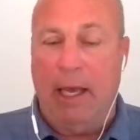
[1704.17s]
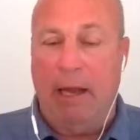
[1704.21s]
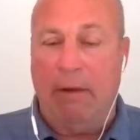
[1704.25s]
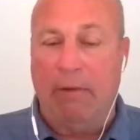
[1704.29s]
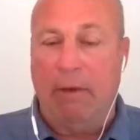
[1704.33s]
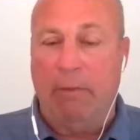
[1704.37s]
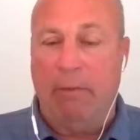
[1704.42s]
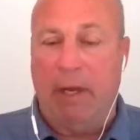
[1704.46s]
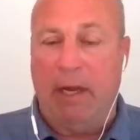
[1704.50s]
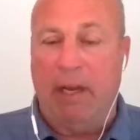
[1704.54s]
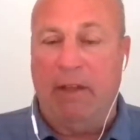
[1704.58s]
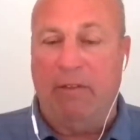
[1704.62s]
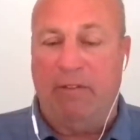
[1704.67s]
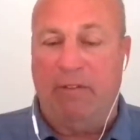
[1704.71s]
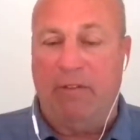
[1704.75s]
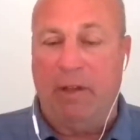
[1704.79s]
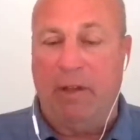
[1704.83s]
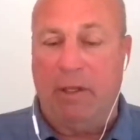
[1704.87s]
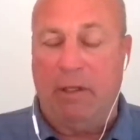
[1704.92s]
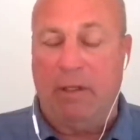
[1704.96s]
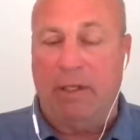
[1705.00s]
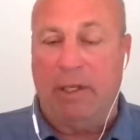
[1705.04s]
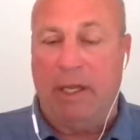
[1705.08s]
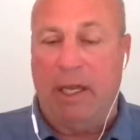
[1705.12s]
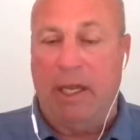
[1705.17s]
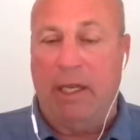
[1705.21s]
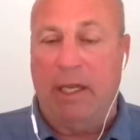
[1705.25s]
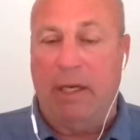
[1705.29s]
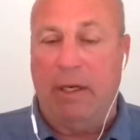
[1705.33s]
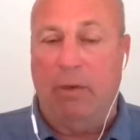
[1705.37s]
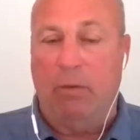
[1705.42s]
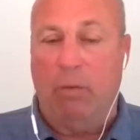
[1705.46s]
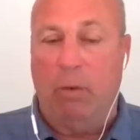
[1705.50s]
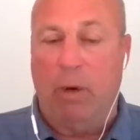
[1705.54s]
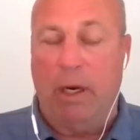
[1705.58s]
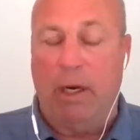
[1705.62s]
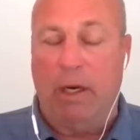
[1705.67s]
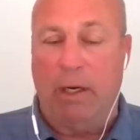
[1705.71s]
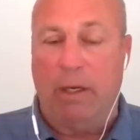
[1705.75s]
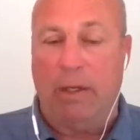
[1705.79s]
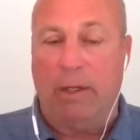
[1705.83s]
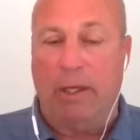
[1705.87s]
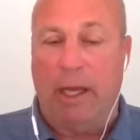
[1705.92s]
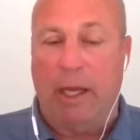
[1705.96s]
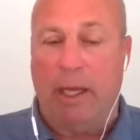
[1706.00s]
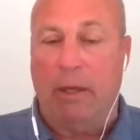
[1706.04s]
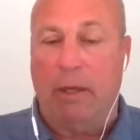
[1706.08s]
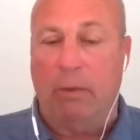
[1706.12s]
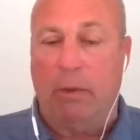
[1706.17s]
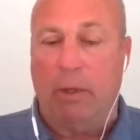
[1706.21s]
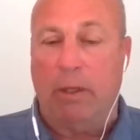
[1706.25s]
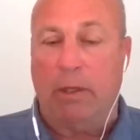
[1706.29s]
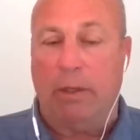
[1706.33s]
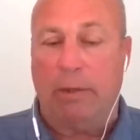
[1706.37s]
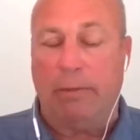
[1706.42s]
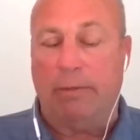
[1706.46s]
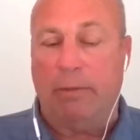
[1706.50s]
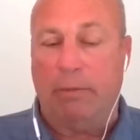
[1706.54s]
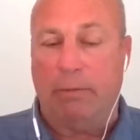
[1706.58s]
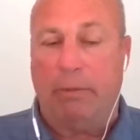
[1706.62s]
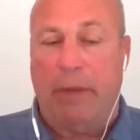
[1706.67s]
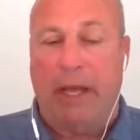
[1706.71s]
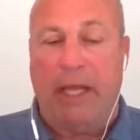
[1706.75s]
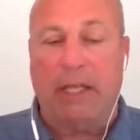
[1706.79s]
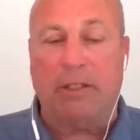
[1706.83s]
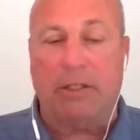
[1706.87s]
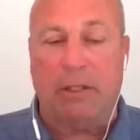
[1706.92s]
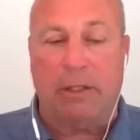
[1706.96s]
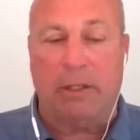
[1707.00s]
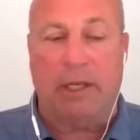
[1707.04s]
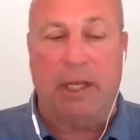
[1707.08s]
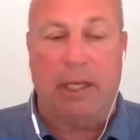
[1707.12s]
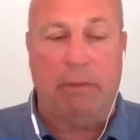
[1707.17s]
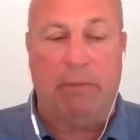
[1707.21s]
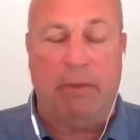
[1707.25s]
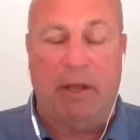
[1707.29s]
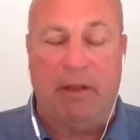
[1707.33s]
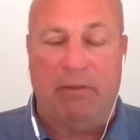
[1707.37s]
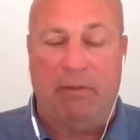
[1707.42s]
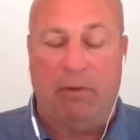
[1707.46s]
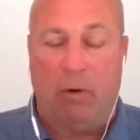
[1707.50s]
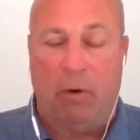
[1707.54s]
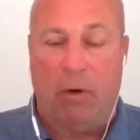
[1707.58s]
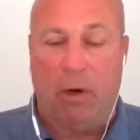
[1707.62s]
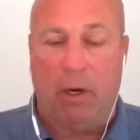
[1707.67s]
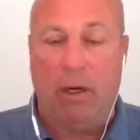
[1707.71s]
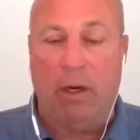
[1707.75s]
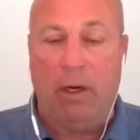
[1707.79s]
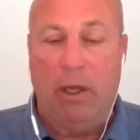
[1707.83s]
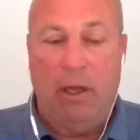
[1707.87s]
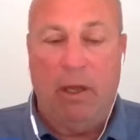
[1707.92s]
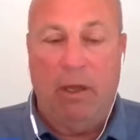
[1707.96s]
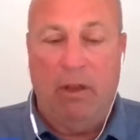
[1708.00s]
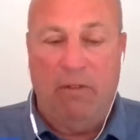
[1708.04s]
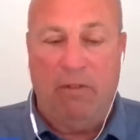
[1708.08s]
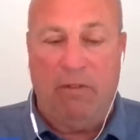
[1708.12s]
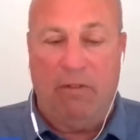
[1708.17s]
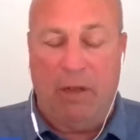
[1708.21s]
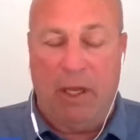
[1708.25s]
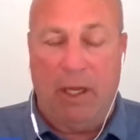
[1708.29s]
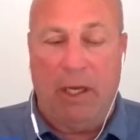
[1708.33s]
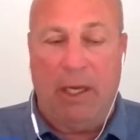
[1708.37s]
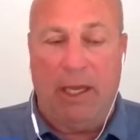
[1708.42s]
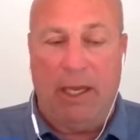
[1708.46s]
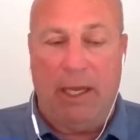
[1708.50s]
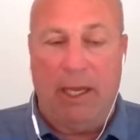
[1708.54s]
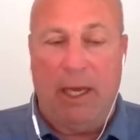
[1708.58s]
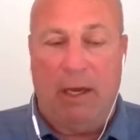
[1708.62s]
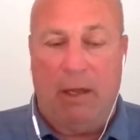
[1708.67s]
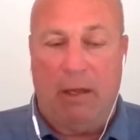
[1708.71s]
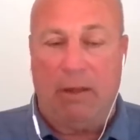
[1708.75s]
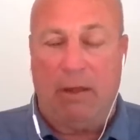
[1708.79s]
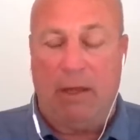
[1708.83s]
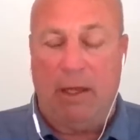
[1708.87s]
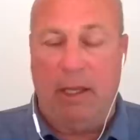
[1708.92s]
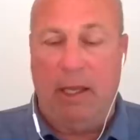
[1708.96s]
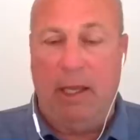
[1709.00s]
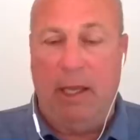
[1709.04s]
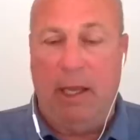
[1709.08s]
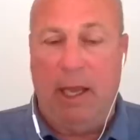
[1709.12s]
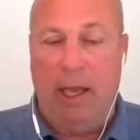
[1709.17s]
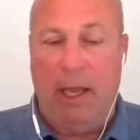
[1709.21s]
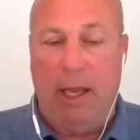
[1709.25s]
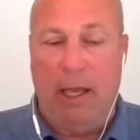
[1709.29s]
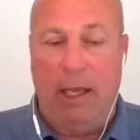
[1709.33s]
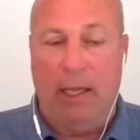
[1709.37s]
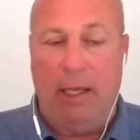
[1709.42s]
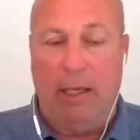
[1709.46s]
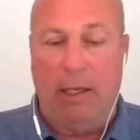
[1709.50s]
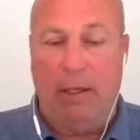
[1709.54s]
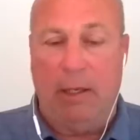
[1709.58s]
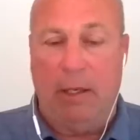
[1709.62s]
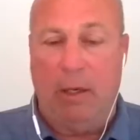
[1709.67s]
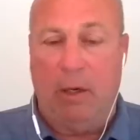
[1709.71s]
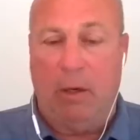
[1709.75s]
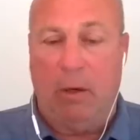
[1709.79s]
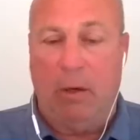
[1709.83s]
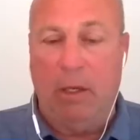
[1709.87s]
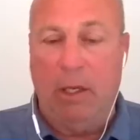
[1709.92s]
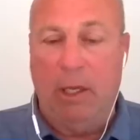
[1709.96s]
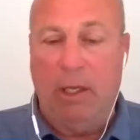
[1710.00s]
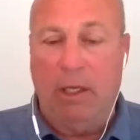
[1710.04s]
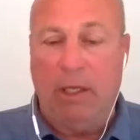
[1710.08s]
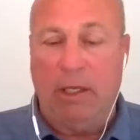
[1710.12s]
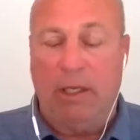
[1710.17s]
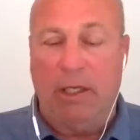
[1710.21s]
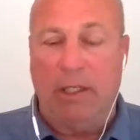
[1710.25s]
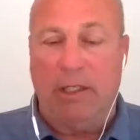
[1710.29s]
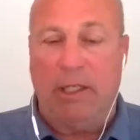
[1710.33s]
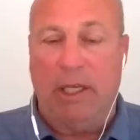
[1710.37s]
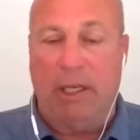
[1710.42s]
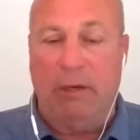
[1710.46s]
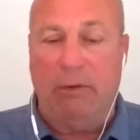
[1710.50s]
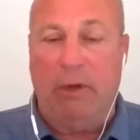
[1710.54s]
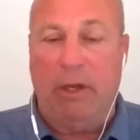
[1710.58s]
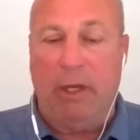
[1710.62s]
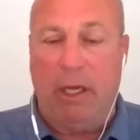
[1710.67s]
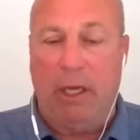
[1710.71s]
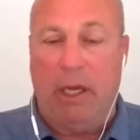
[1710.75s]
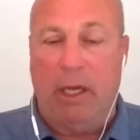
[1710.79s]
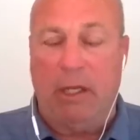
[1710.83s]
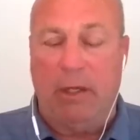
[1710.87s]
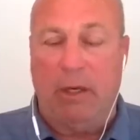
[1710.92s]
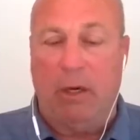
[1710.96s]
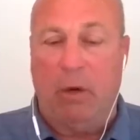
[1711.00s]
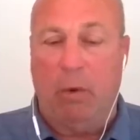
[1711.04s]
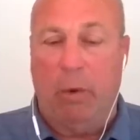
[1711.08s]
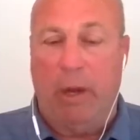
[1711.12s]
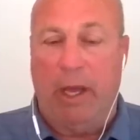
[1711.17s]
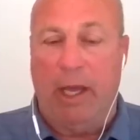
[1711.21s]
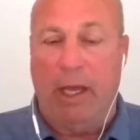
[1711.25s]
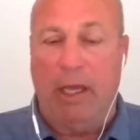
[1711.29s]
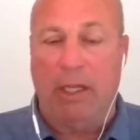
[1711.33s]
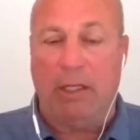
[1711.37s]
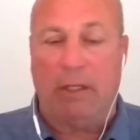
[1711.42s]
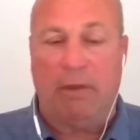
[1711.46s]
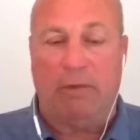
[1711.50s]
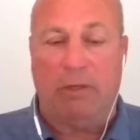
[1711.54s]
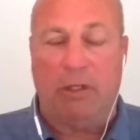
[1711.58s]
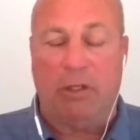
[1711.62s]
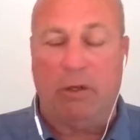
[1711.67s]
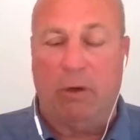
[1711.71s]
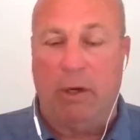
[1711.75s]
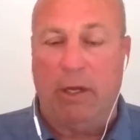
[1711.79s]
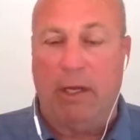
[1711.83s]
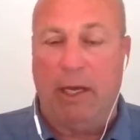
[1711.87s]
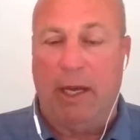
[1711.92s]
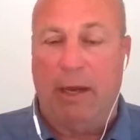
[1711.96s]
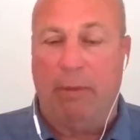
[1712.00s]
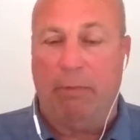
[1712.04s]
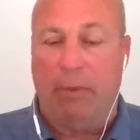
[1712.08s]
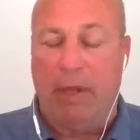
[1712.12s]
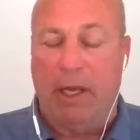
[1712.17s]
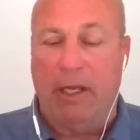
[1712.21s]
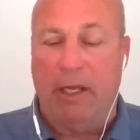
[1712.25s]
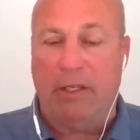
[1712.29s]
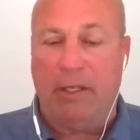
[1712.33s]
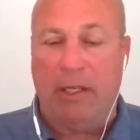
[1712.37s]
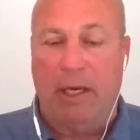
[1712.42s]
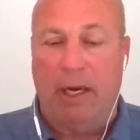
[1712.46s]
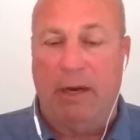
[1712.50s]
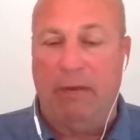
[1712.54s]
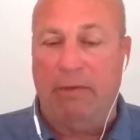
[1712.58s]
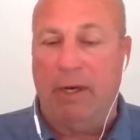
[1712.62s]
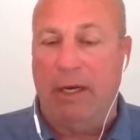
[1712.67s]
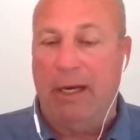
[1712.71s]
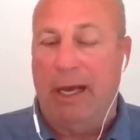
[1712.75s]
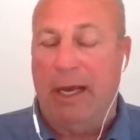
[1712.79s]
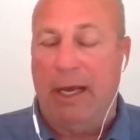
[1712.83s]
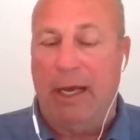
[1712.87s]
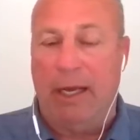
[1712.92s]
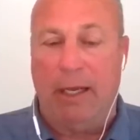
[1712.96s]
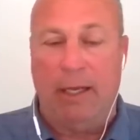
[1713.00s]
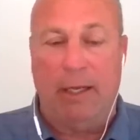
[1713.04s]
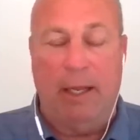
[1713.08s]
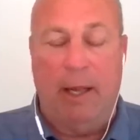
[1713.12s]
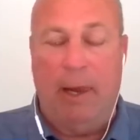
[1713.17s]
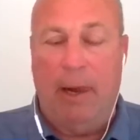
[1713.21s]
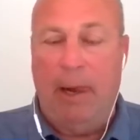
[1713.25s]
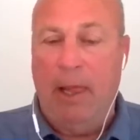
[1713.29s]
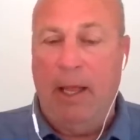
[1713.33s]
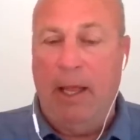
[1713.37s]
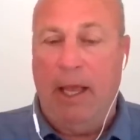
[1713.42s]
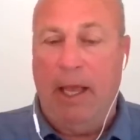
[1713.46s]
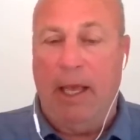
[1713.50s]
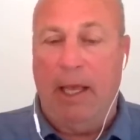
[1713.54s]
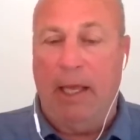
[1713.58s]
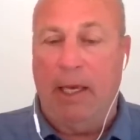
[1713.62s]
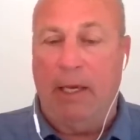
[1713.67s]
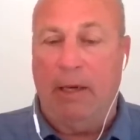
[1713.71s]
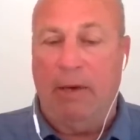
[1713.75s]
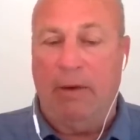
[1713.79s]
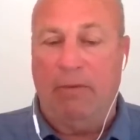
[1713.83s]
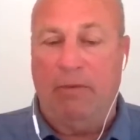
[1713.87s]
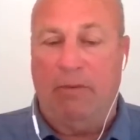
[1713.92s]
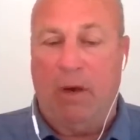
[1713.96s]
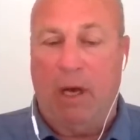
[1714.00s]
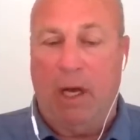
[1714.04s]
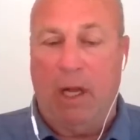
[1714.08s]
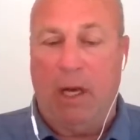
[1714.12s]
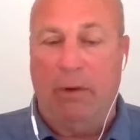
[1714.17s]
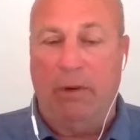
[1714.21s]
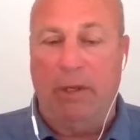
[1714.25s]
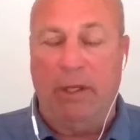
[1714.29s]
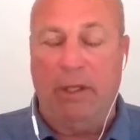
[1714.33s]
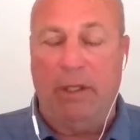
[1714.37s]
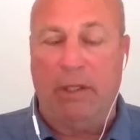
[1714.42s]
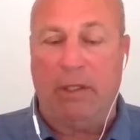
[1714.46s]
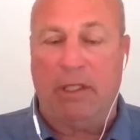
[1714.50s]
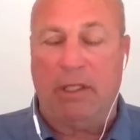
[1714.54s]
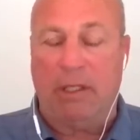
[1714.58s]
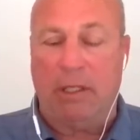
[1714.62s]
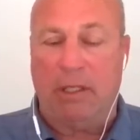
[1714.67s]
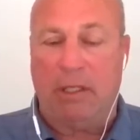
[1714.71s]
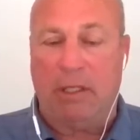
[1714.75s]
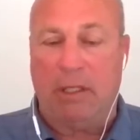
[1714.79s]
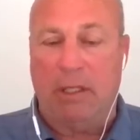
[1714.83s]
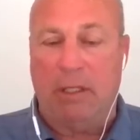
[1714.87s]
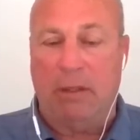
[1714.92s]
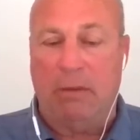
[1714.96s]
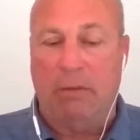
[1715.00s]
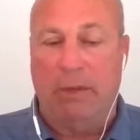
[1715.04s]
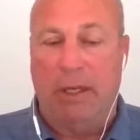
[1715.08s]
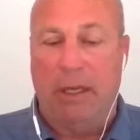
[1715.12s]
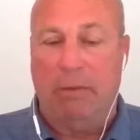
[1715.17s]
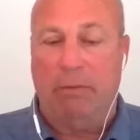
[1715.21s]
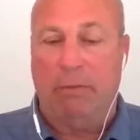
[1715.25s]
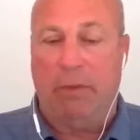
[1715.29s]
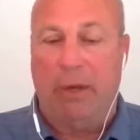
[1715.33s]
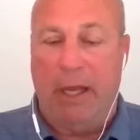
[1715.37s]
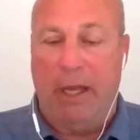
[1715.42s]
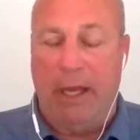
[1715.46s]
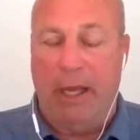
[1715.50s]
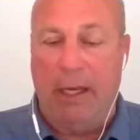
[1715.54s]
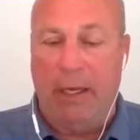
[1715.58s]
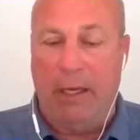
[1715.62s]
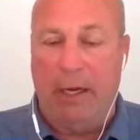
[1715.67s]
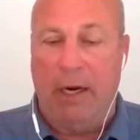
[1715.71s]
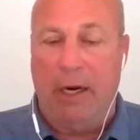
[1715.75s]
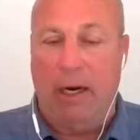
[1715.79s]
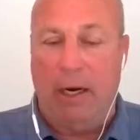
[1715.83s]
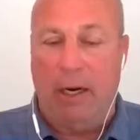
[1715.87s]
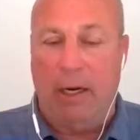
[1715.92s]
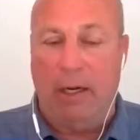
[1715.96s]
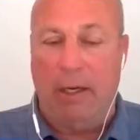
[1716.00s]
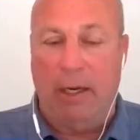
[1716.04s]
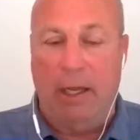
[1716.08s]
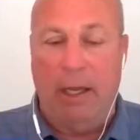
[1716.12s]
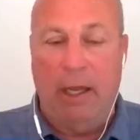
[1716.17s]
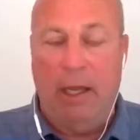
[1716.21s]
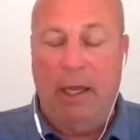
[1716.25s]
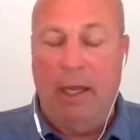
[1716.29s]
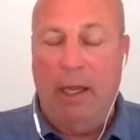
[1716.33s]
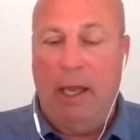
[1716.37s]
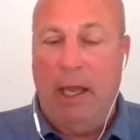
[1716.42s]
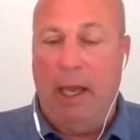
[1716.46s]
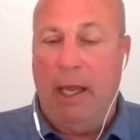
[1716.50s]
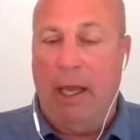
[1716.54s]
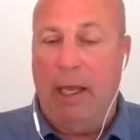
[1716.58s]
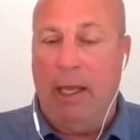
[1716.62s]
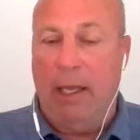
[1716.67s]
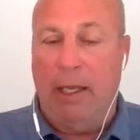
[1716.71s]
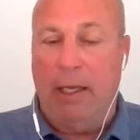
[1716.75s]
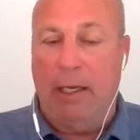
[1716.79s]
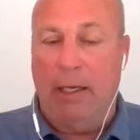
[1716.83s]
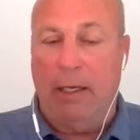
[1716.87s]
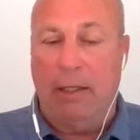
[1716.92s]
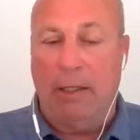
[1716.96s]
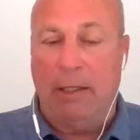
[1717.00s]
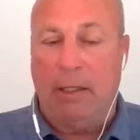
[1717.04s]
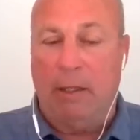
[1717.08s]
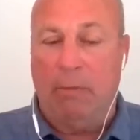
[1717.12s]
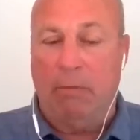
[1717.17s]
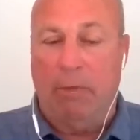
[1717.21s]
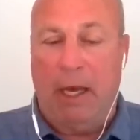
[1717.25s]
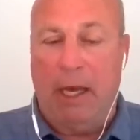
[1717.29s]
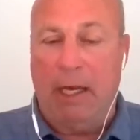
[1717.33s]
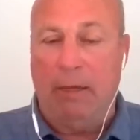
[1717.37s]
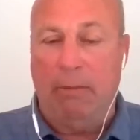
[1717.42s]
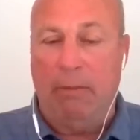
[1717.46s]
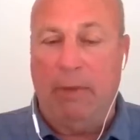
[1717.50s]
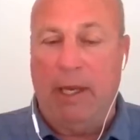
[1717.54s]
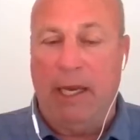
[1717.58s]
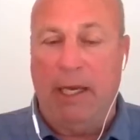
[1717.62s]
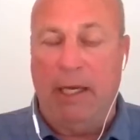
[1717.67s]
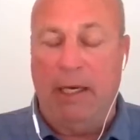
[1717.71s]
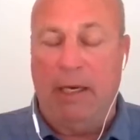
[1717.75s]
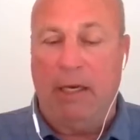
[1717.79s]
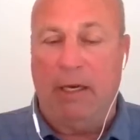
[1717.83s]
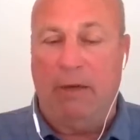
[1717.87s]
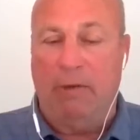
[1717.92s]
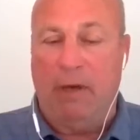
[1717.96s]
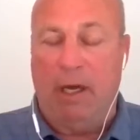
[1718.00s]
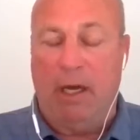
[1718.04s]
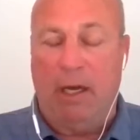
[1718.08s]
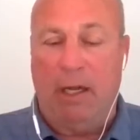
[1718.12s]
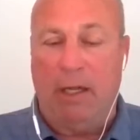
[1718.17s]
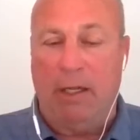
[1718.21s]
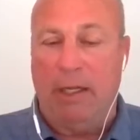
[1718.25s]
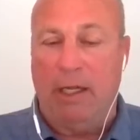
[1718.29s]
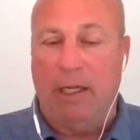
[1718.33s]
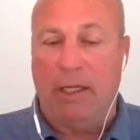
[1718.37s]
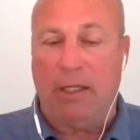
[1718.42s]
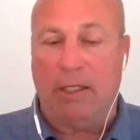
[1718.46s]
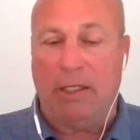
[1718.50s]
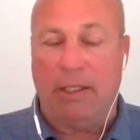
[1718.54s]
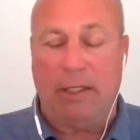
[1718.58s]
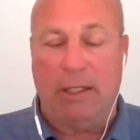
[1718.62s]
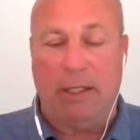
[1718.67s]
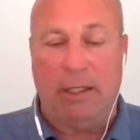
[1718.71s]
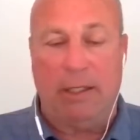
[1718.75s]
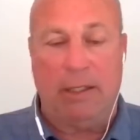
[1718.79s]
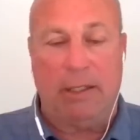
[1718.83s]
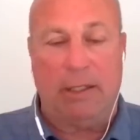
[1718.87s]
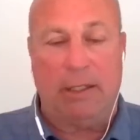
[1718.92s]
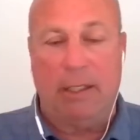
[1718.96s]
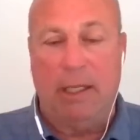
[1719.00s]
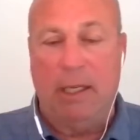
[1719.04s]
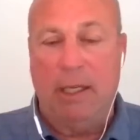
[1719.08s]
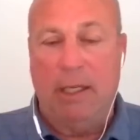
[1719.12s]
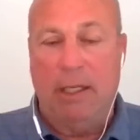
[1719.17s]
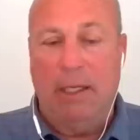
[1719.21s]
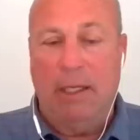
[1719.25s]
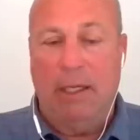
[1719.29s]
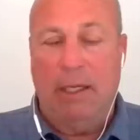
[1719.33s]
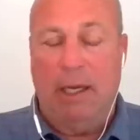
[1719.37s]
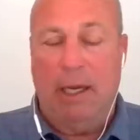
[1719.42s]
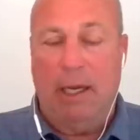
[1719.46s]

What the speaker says: everybody filled in where they were penciled in before, feeling healthy and, you know, continuing on their ways of showing up each and every night and following the system and playing hard. And the bottom line out of all of this is